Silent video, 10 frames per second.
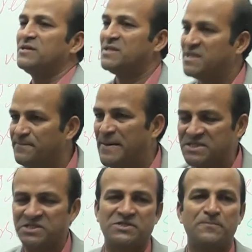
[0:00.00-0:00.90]
the
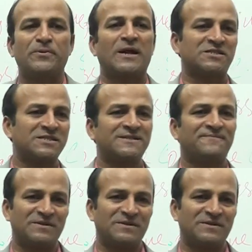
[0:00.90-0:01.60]
best process of